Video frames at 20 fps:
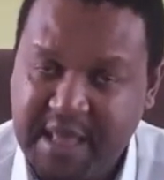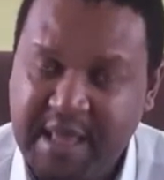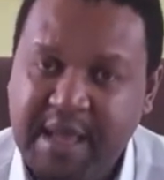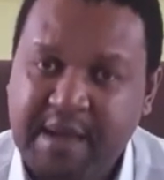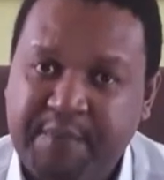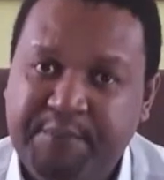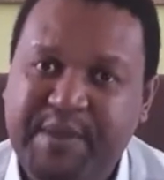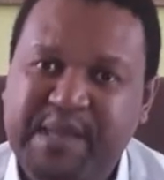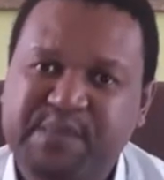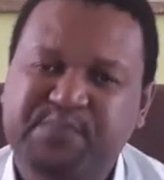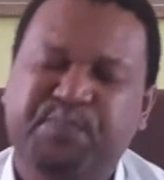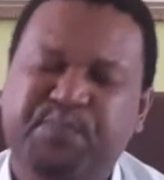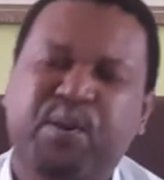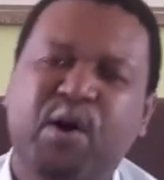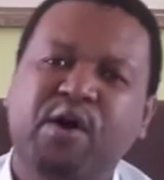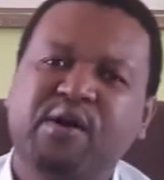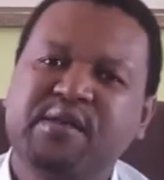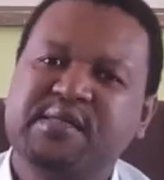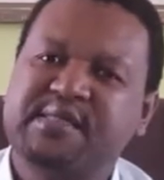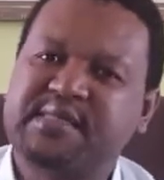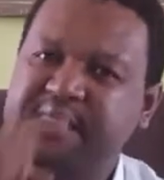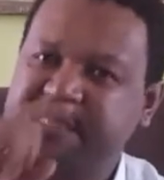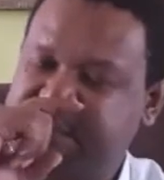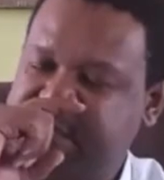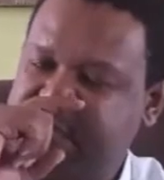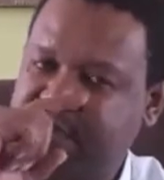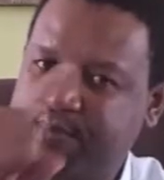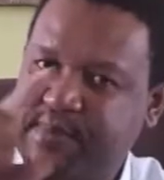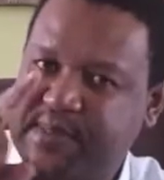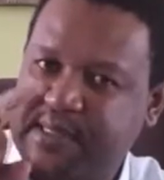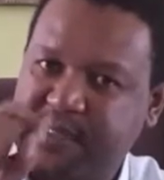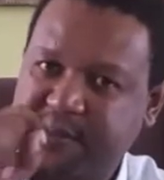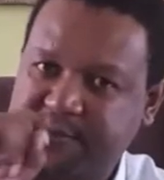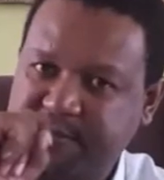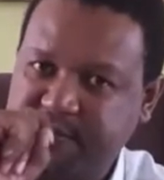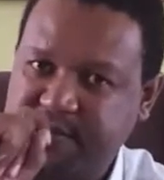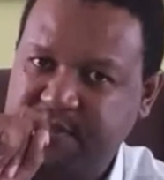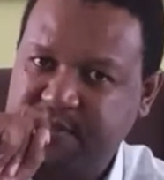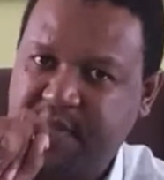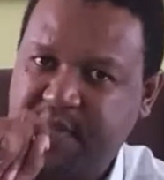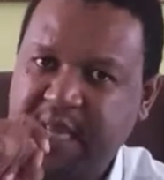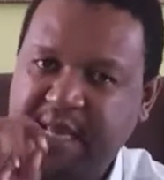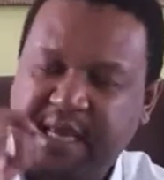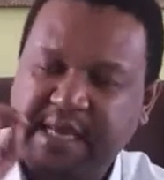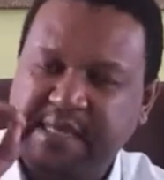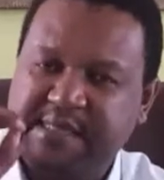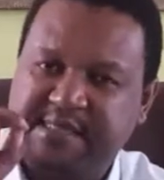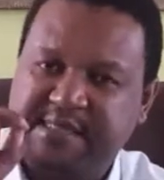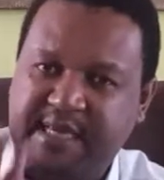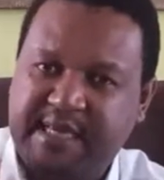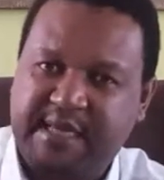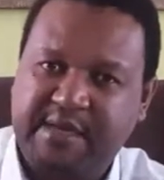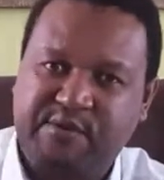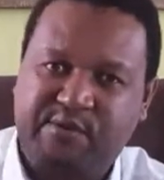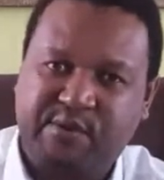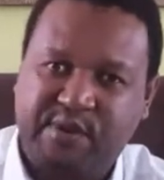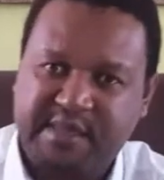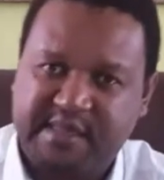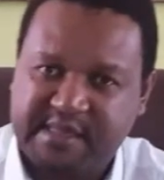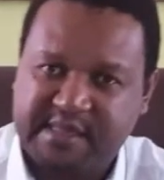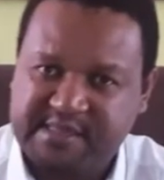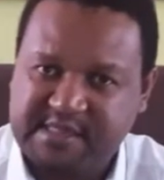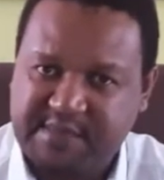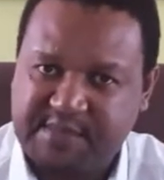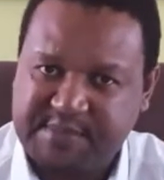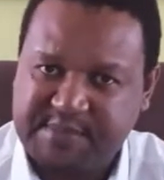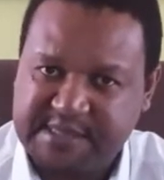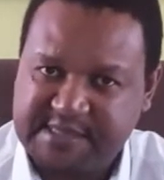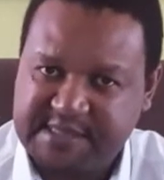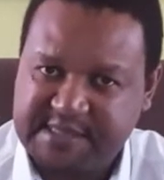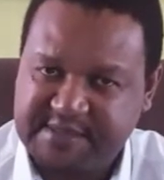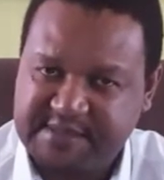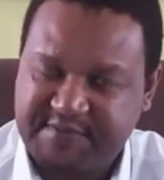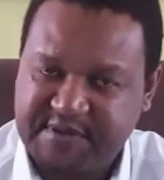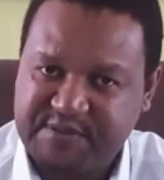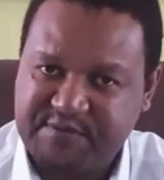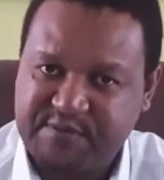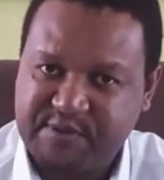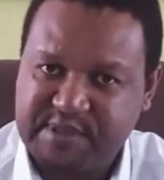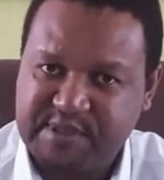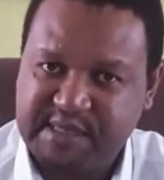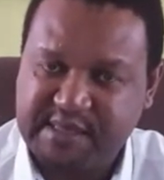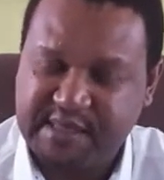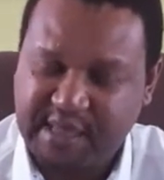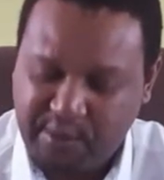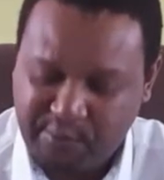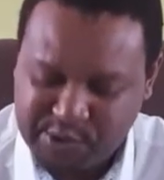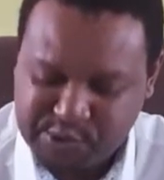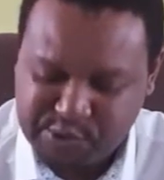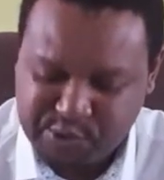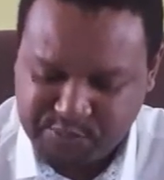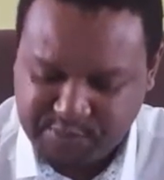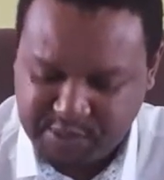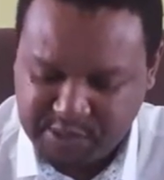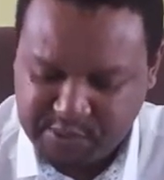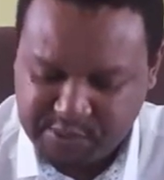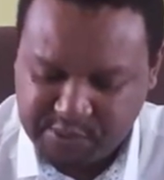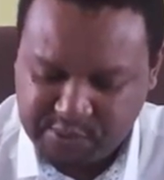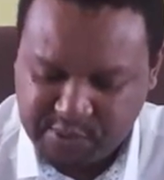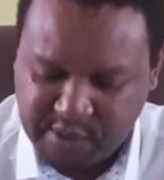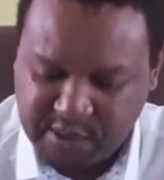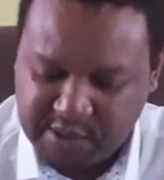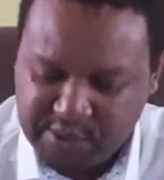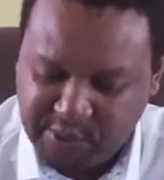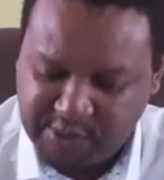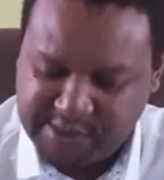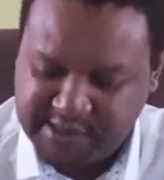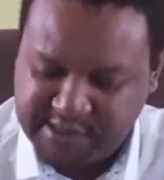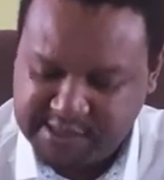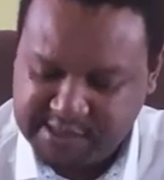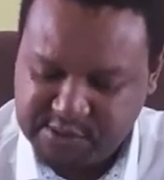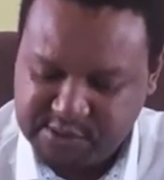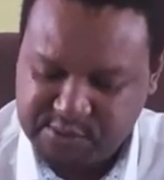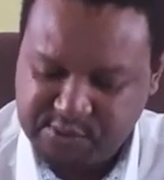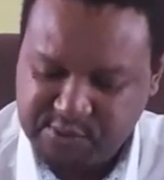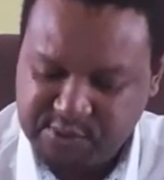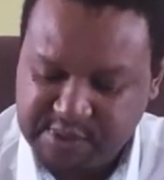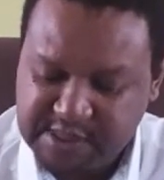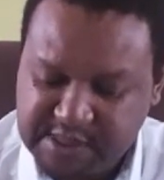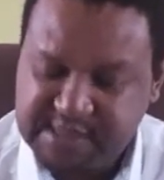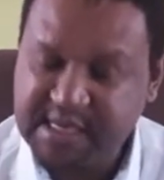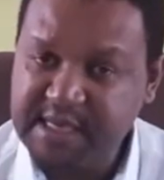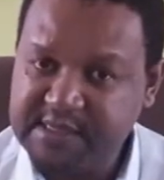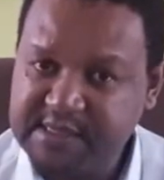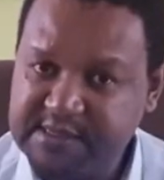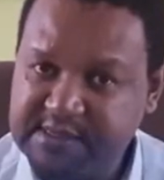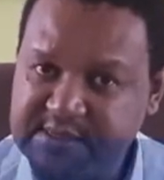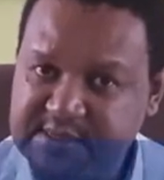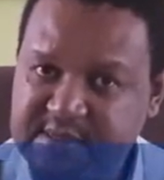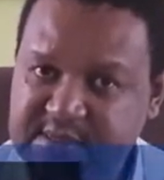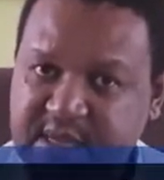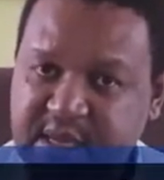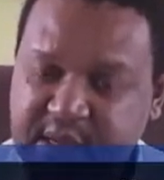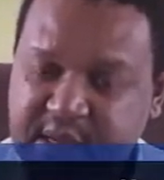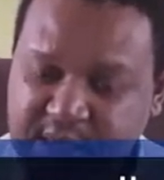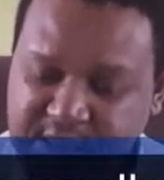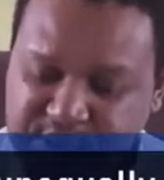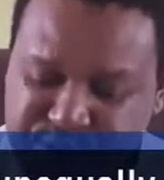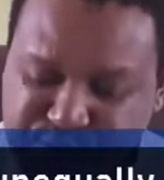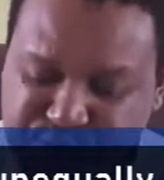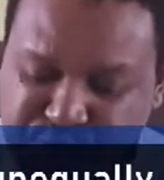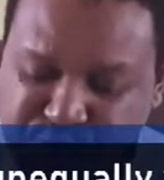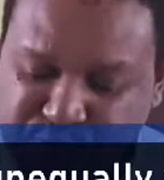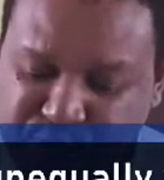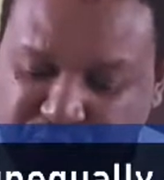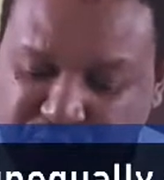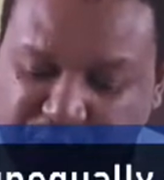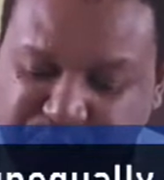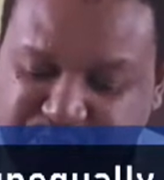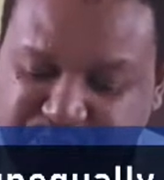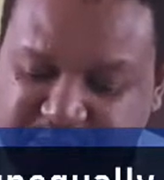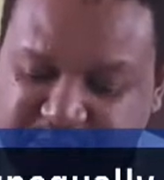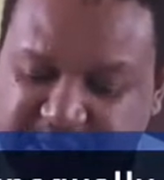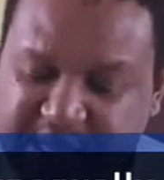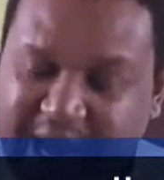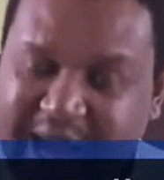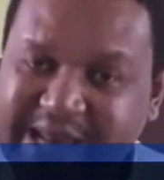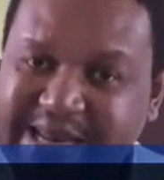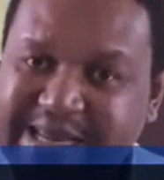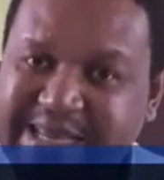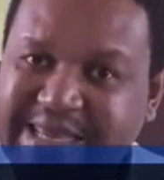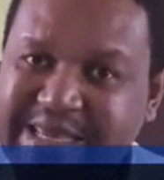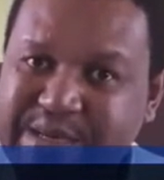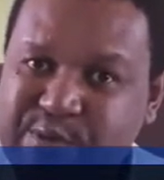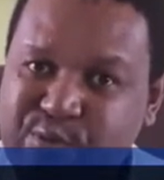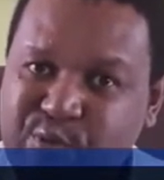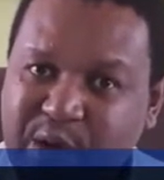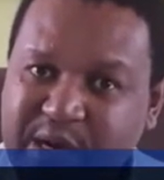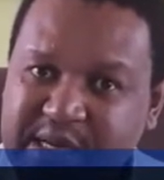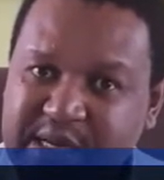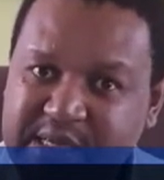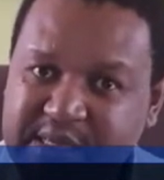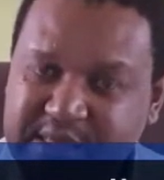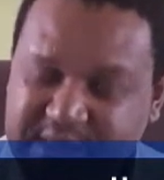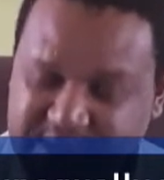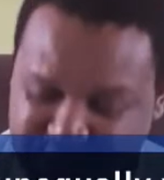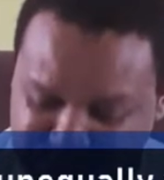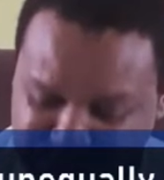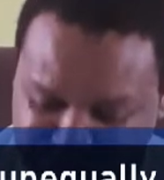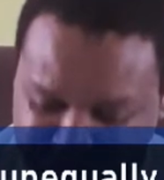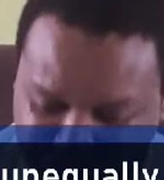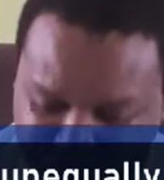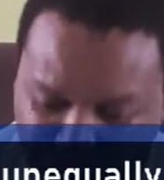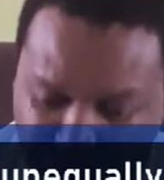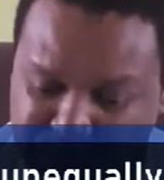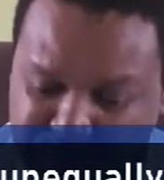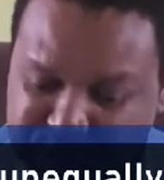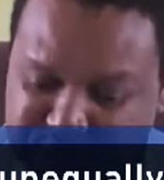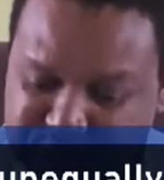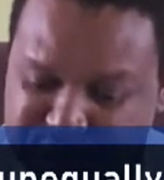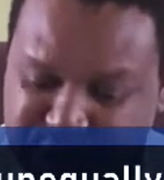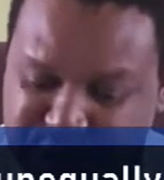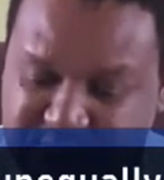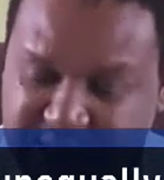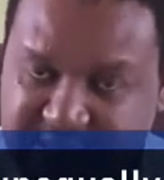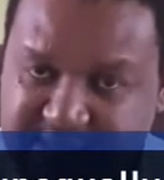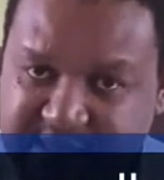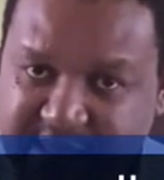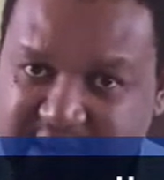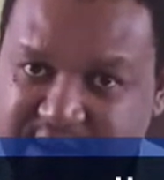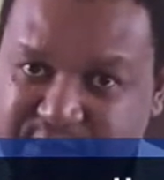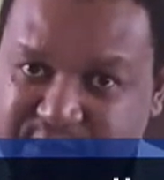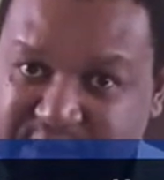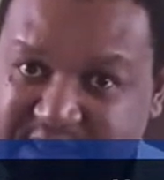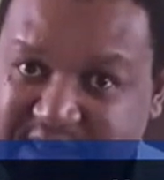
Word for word: But Paul says something in 2 Corinthians chapter 6 verse 14 that I want to bring you your attention to. He says, "Do not be unequally yoked together with